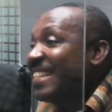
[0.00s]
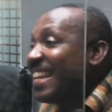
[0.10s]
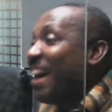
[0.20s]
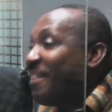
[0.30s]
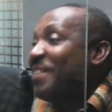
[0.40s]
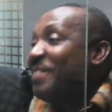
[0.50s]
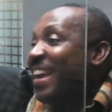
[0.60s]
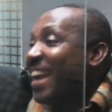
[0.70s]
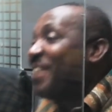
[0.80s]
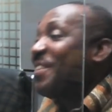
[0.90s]
here, we
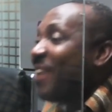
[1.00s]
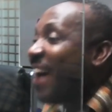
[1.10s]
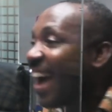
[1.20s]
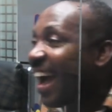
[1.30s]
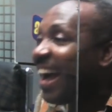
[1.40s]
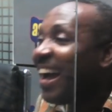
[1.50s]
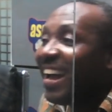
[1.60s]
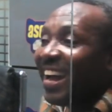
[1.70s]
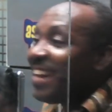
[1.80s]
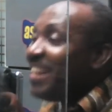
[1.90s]
be
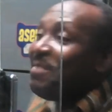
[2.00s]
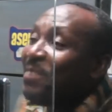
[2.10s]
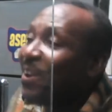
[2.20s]
and if you